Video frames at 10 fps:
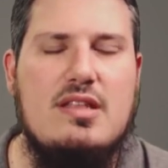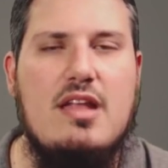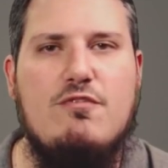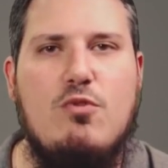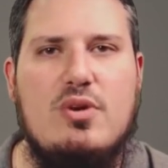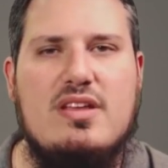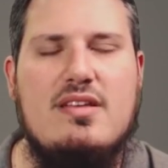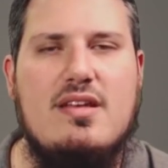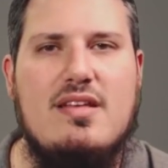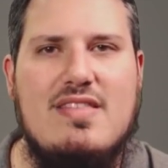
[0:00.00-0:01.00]
and
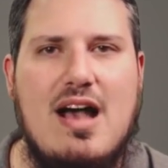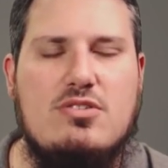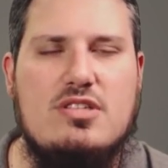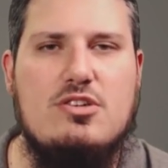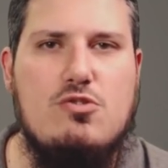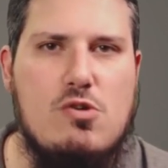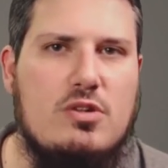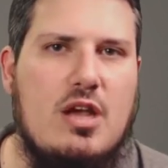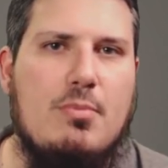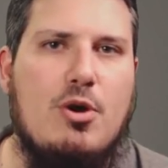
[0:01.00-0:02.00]
40,000
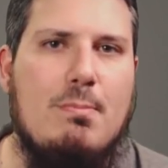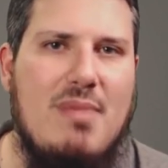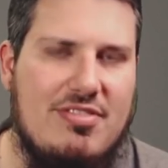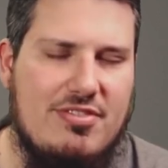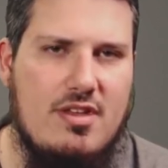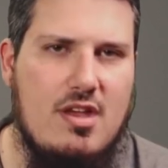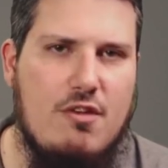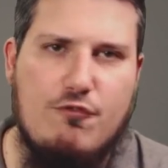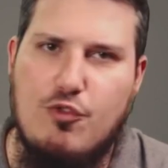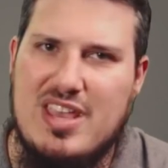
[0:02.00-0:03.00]
krona per month,
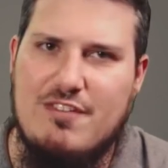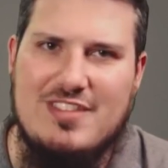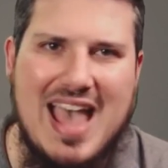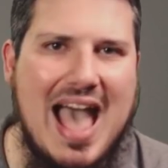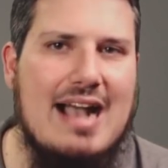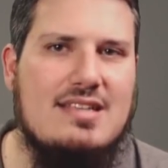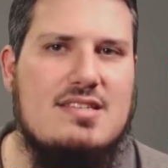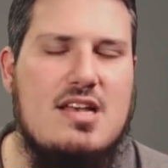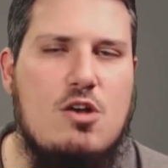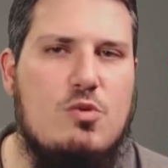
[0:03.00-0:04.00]
free of
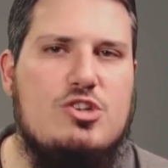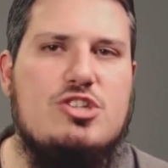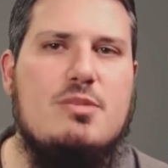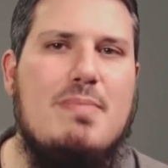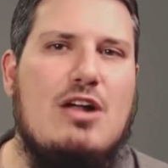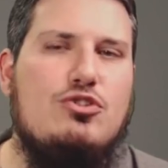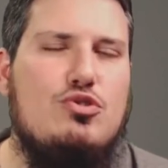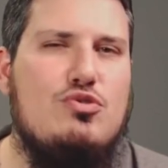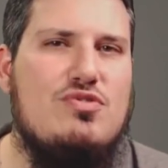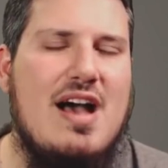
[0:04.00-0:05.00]
tax, which is about
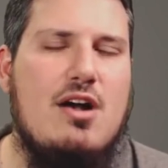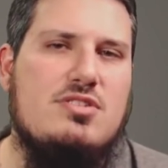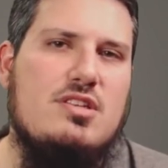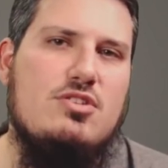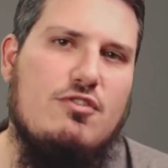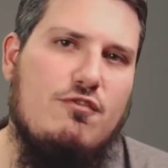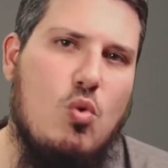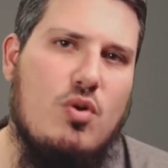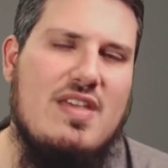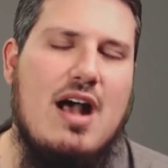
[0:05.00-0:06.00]
2,000 to
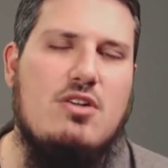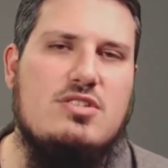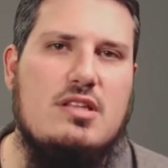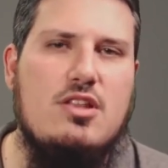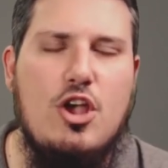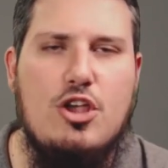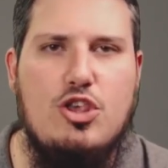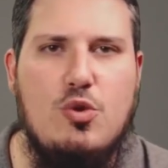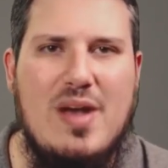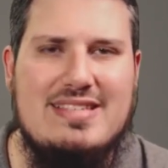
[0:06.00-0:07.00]
4,000
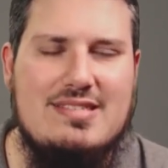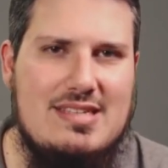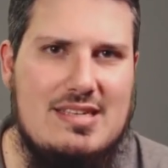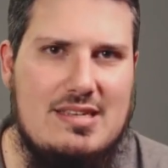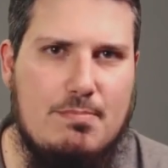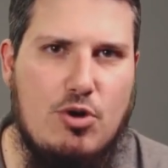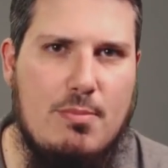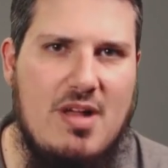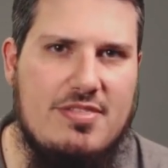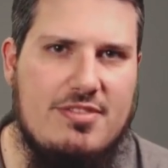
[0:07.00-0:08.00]
USD per
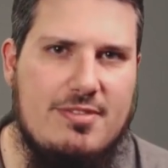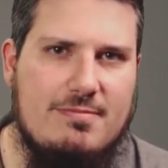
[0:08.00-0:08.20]
month.